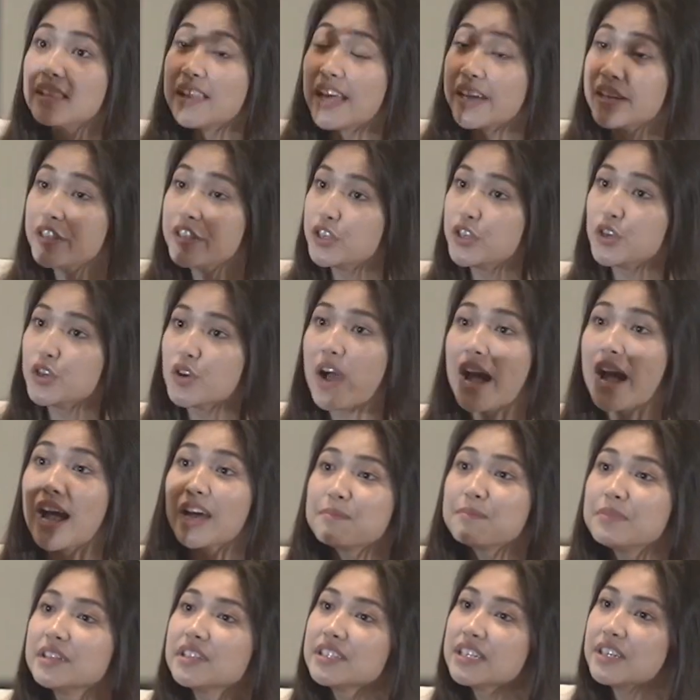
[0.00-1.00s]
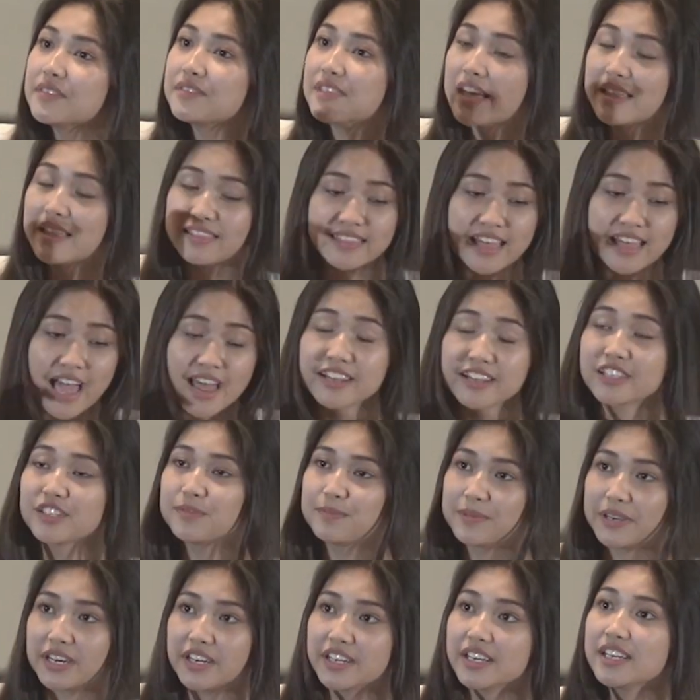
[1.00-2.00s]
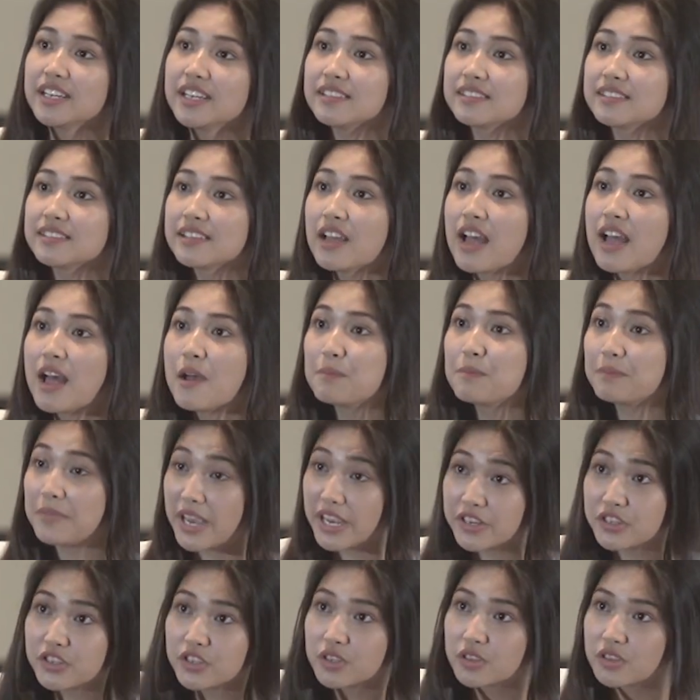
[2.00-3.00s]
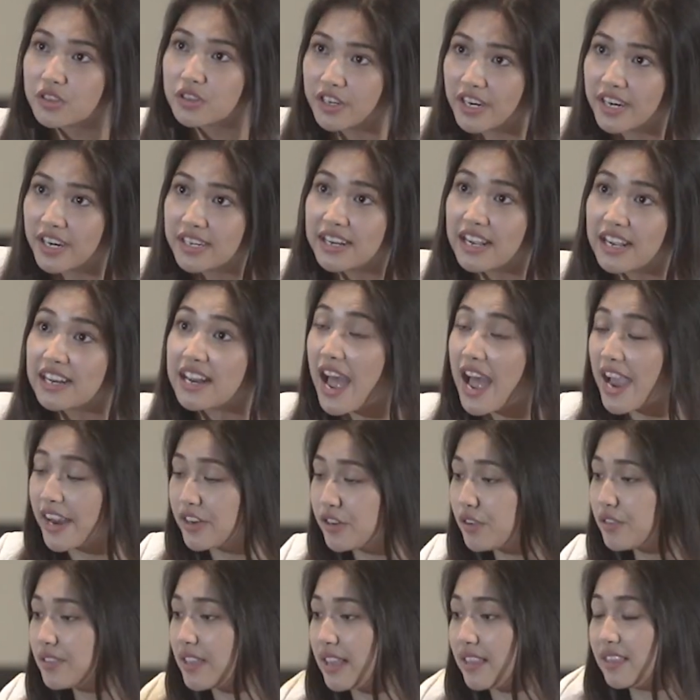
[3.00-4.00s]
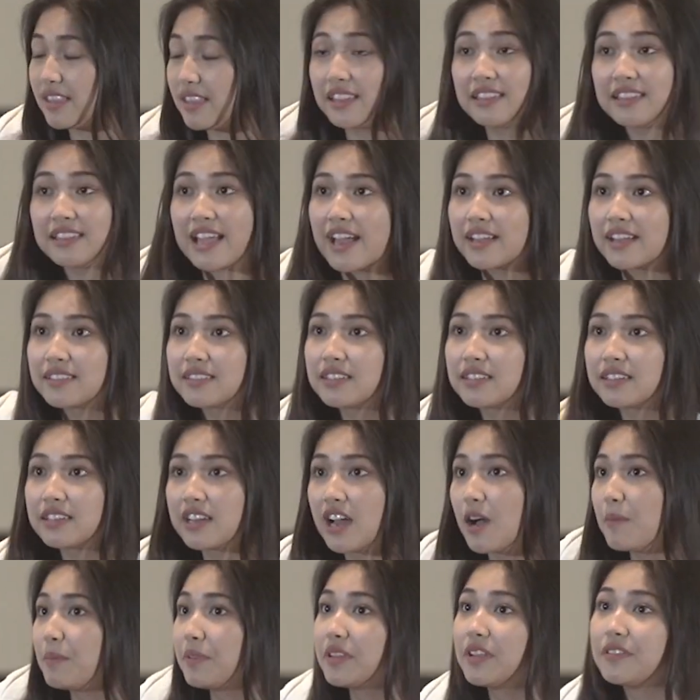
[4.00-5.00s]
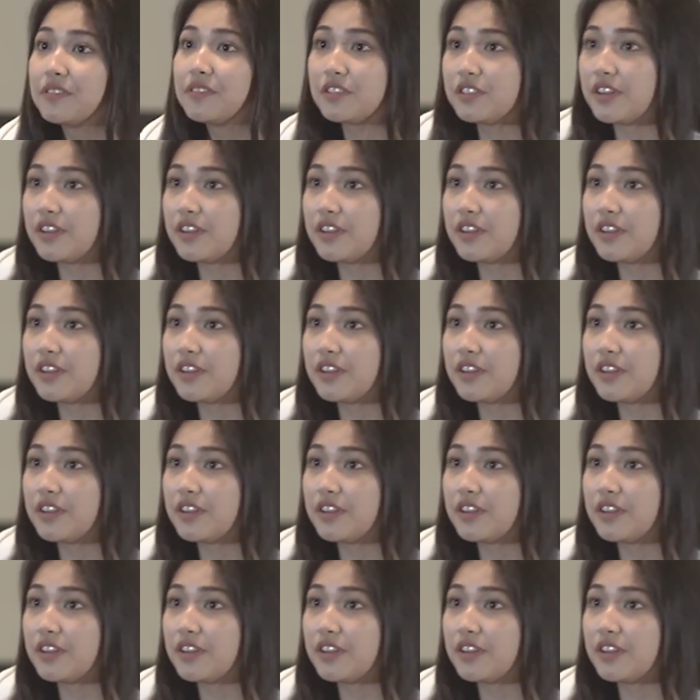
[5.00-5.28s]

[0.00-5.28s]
Like you, I believe that that experience made you learn, and I know that the next couple of